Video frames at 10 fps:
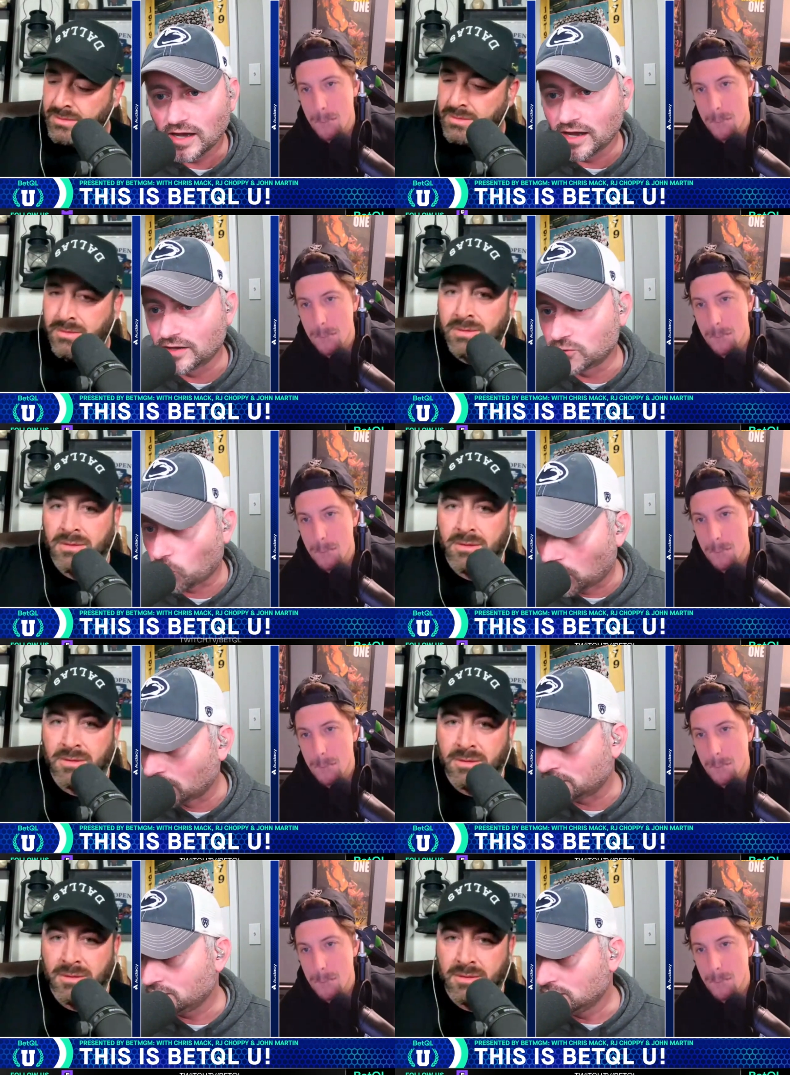Speaker 1: and
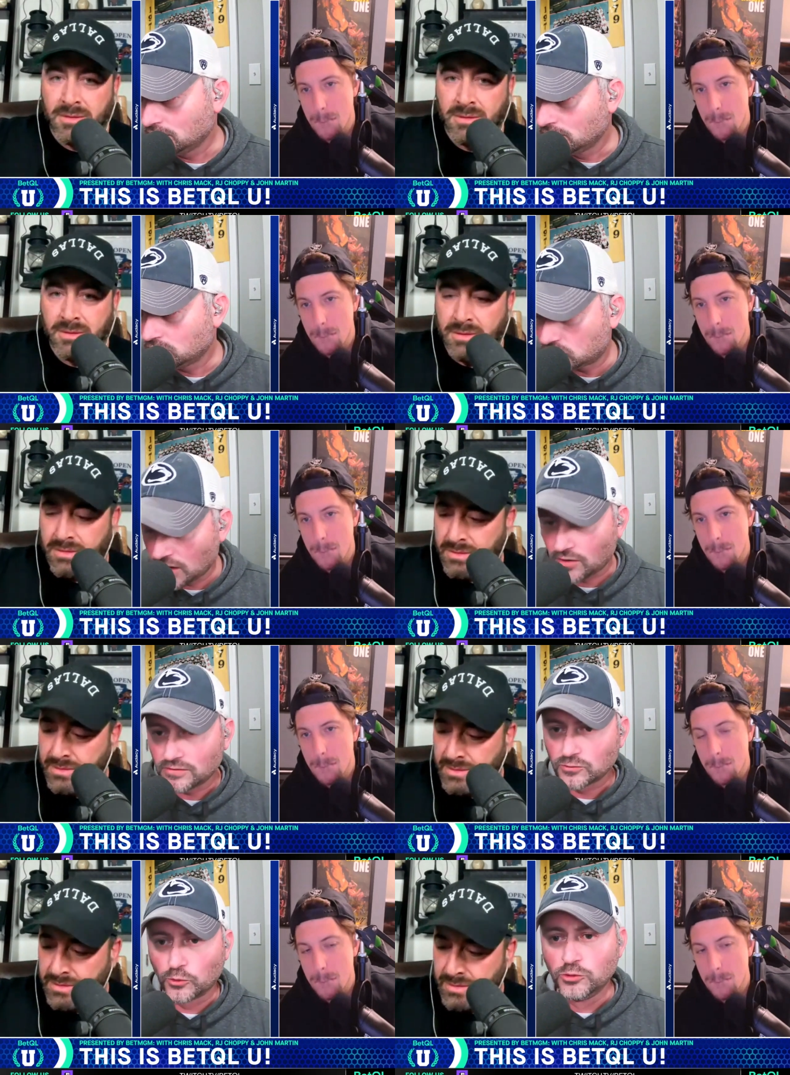one.
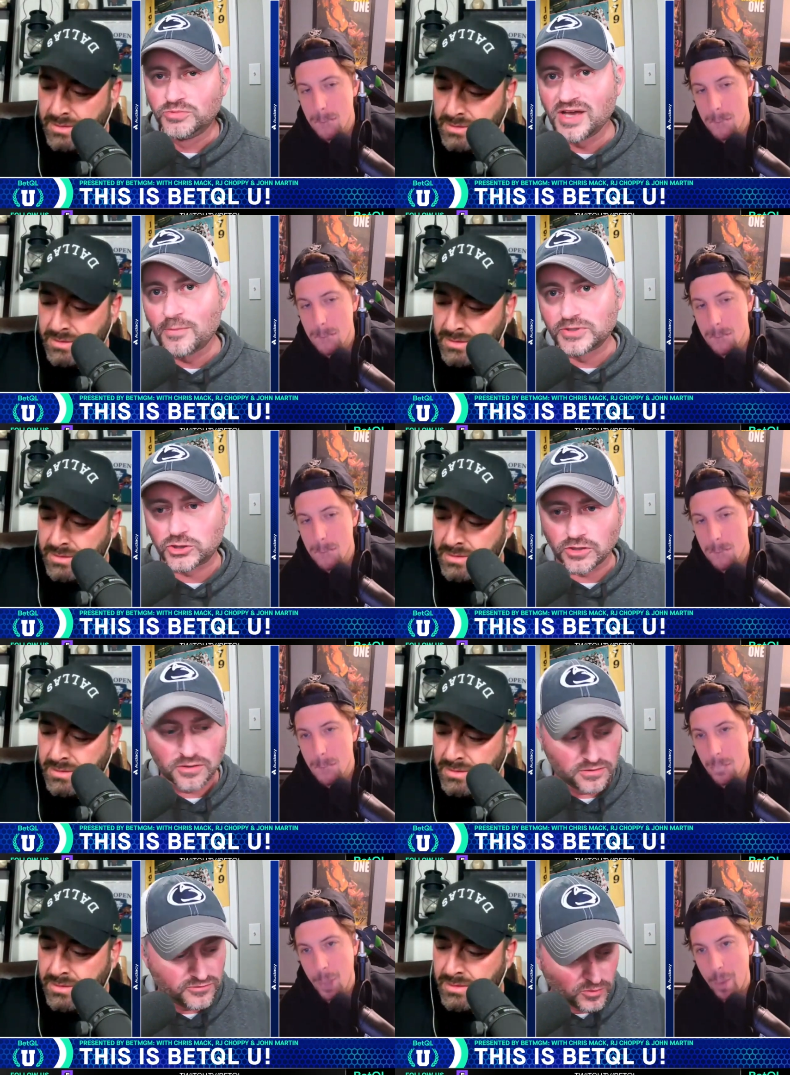So room
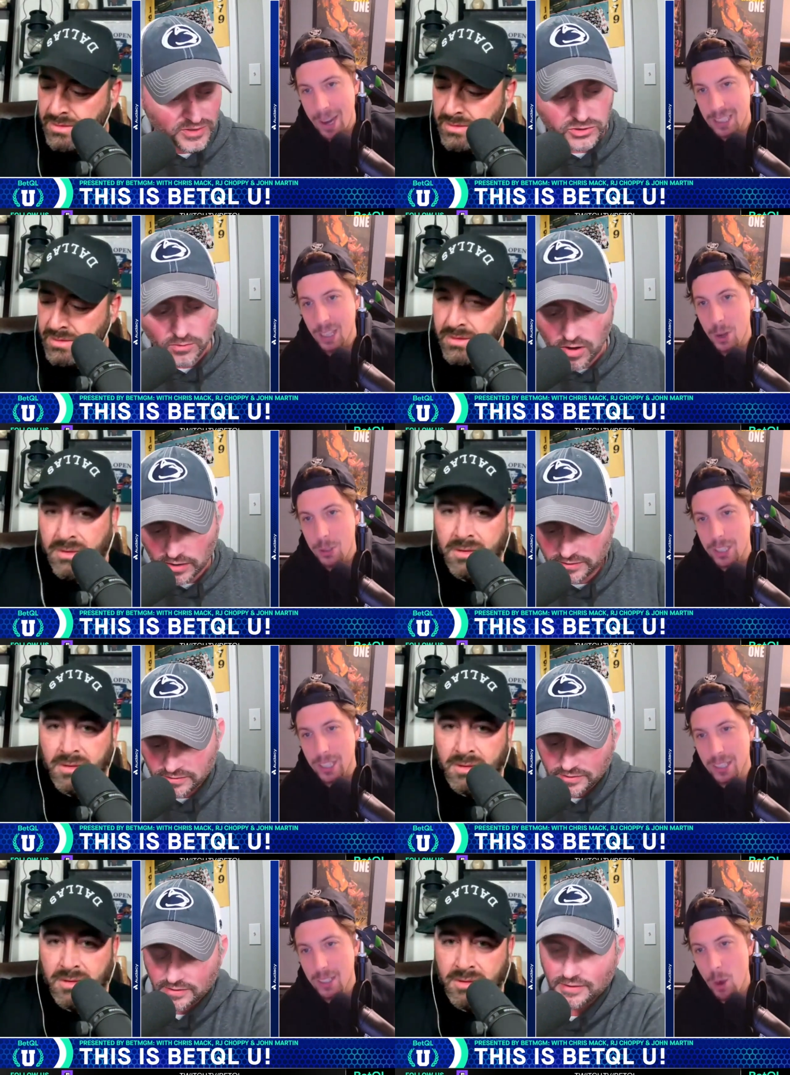temperature. Nobody's
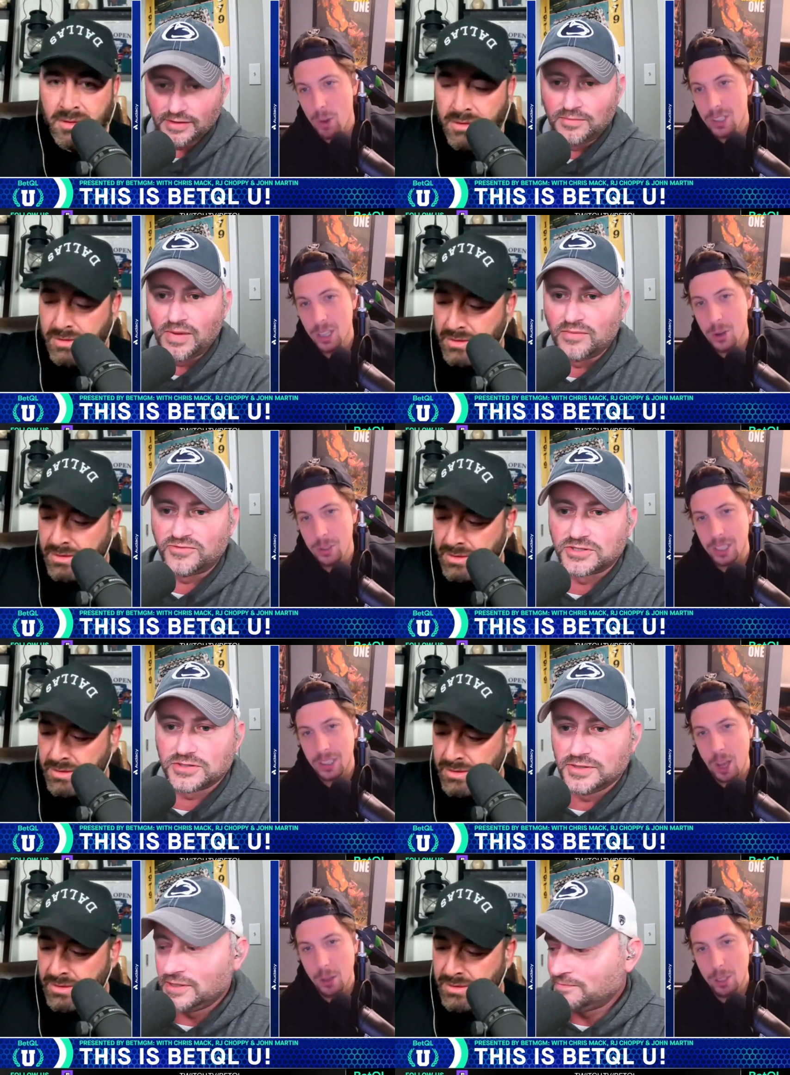losing. No one's Memphis.
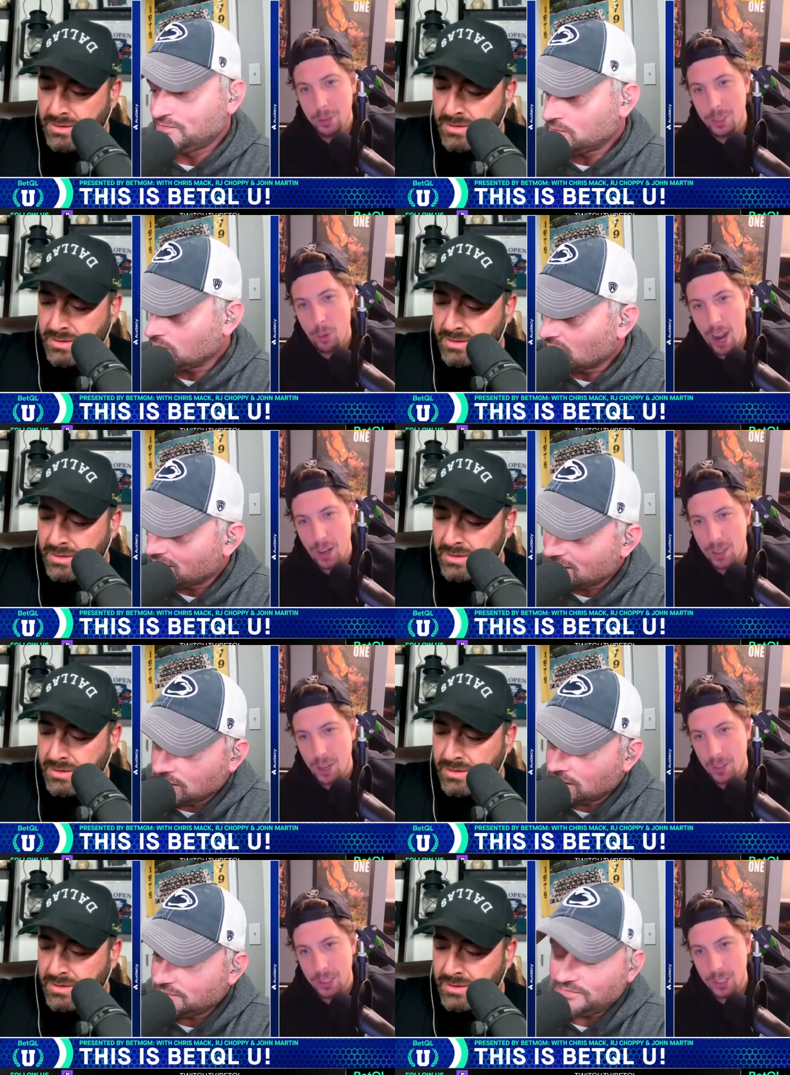
Speaker 2: losing. No losing
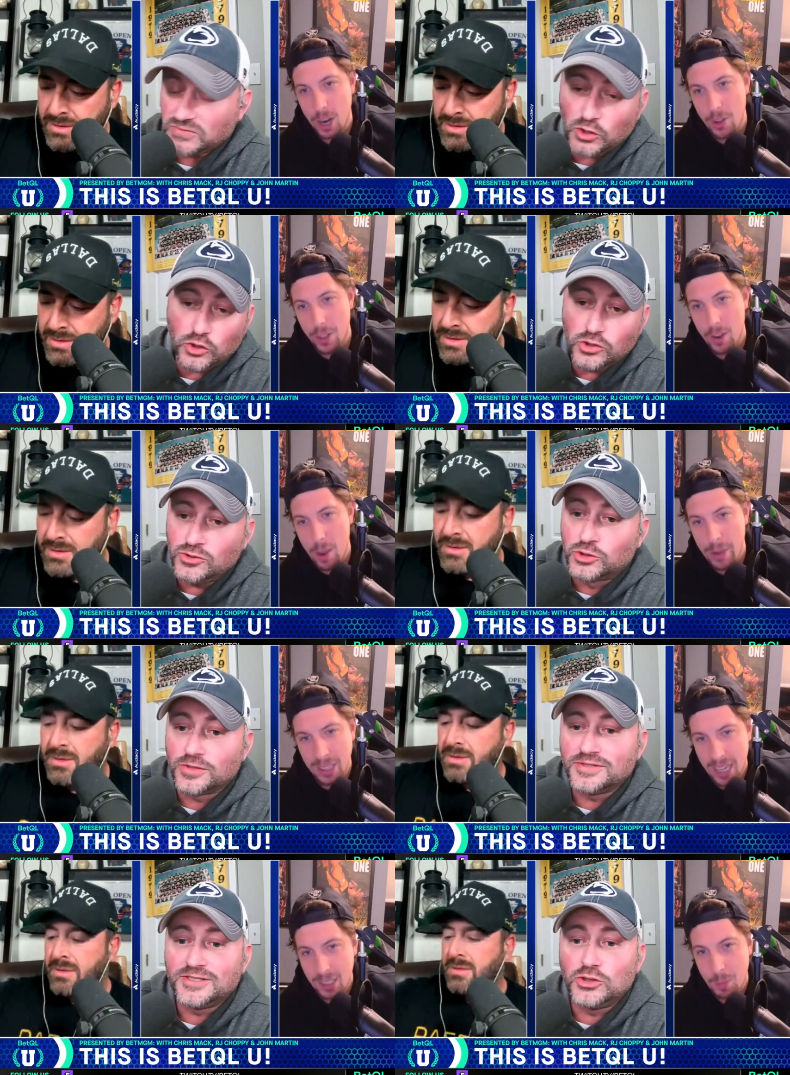records on the show, though. You're,
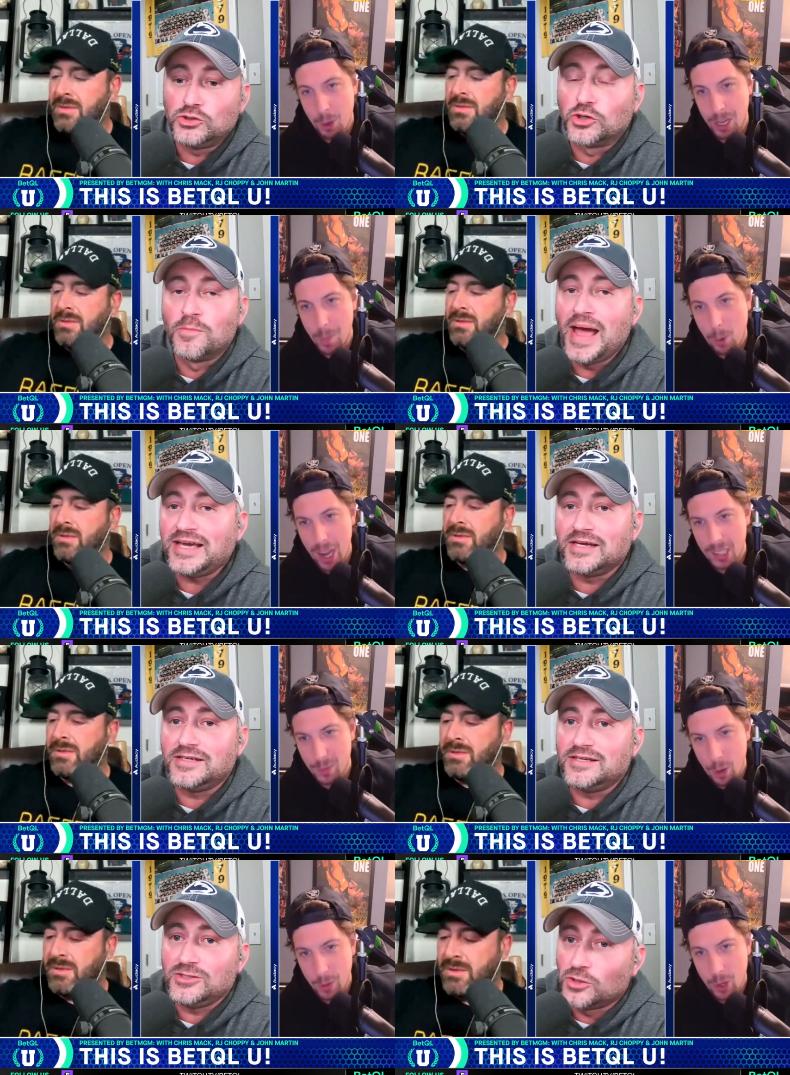I mean, that's pretty you're impressive.
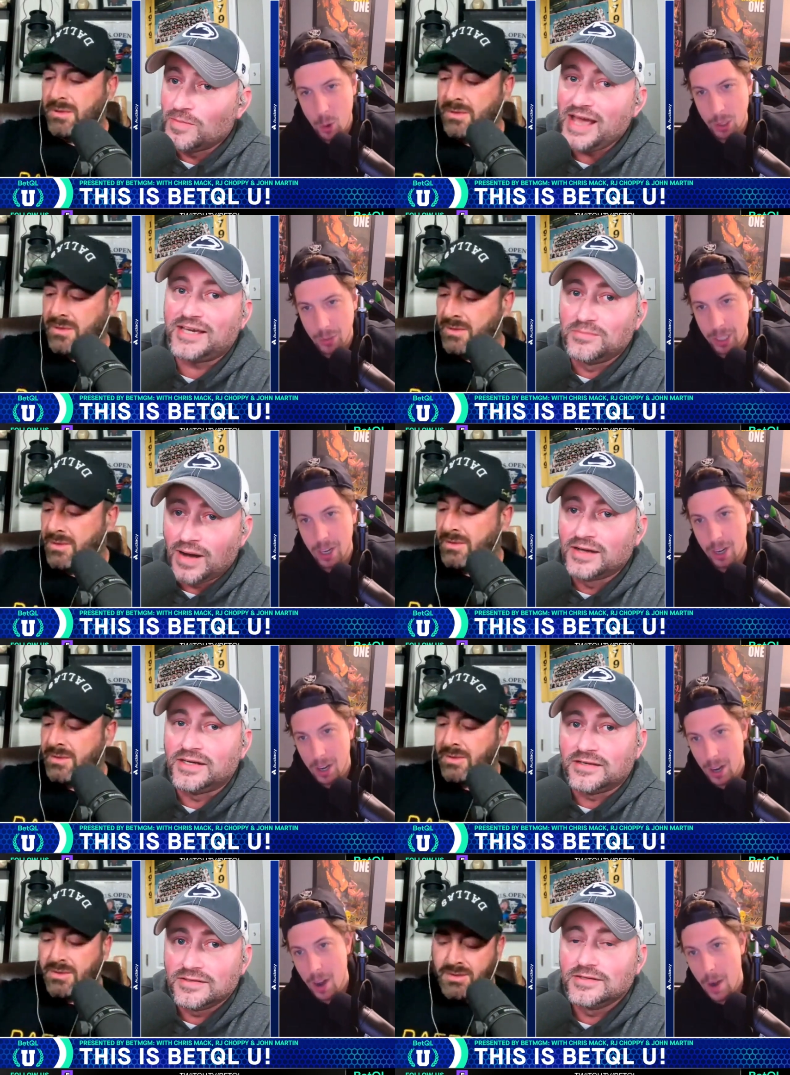Making, you're making
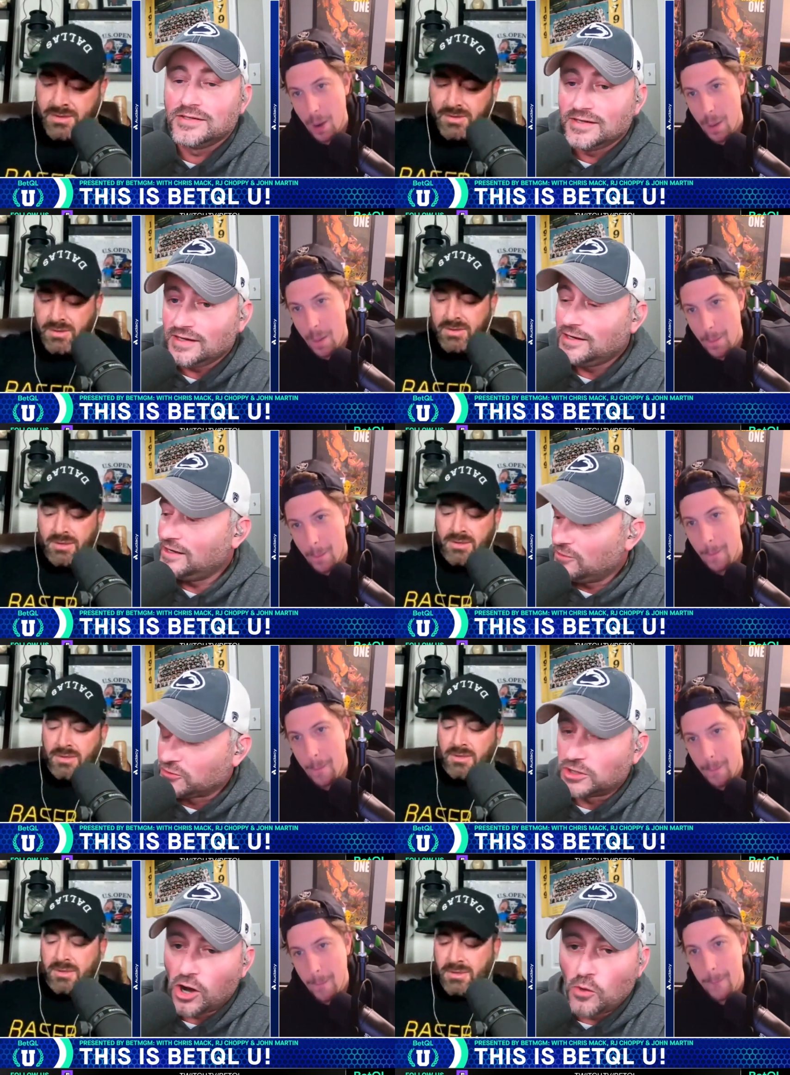
Speaker 1: money. If
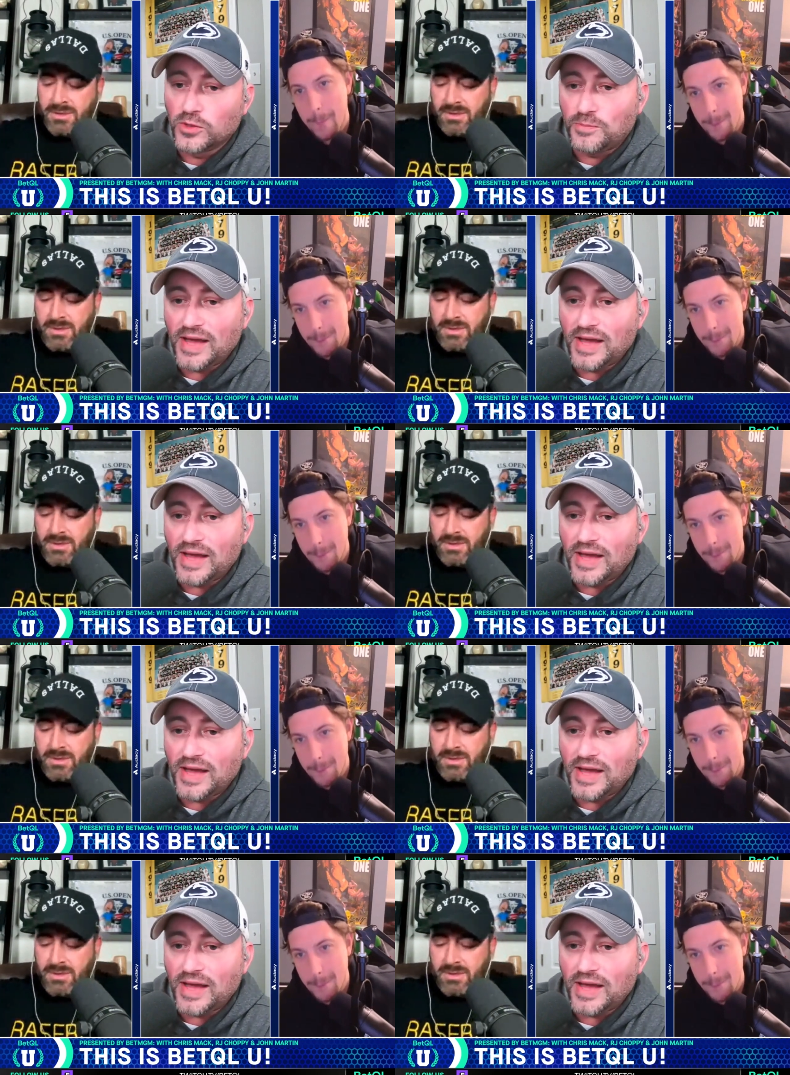you're going with